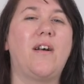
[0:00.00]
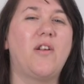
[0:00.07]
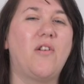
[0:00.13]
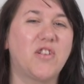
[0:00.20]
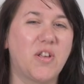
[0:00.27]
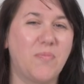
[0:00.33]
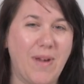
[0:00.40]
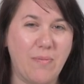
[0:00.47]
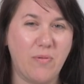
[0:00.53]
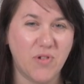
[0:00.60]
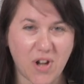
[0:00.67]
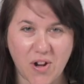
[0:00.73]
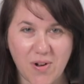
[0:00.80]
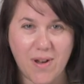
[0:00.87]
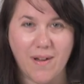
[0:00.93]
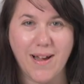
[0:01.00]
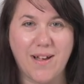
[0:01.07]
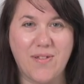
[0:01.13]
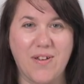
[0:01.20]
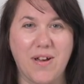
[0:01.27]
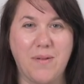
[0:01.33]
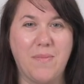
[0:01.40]
Lots of people don't
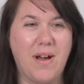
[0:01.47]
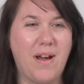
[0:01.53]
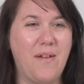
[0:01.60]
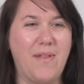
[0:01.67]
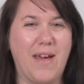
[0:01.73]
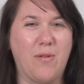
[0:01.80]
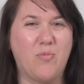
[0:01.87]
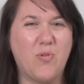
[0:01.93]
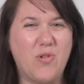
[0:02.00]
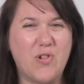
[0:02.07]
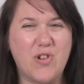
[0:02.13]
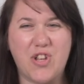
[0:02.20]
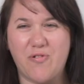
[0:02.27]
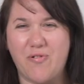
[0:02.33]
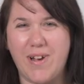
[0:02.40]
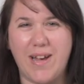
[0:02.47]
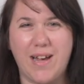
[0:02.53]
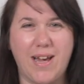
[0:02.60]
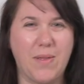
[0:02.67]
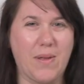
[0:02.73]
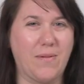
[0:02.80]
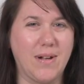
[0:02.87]
like them. They're
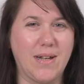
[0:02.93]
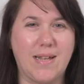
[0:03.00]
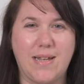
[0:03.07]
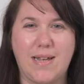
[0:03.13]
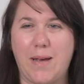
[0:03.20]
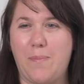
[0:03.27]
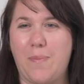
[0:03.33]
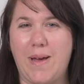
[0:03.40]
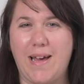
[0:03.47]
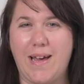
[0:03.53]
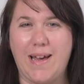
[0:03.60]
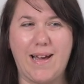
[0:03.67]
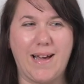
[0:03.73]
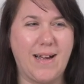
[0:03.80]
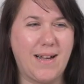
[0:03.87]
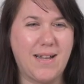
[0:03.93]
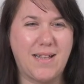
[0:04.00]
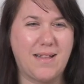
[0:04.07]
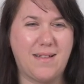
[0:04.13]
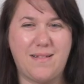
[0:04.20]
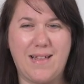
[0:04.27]
watery, they're insipid,